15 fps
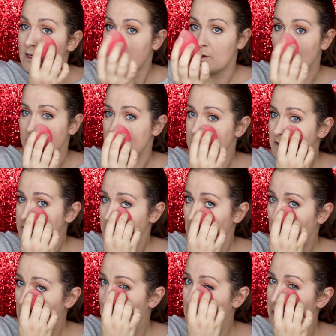He wasn't.
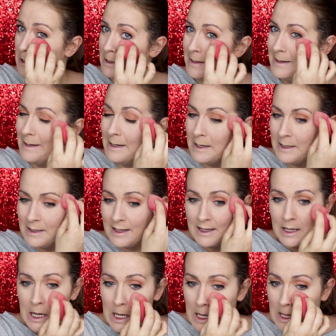
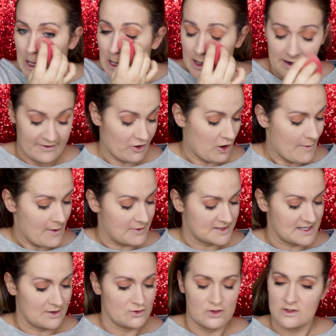I got him
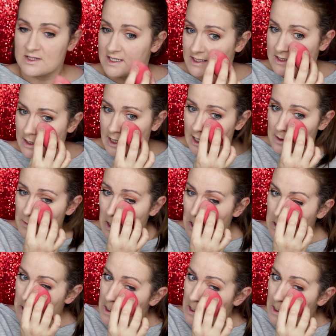outside just in time.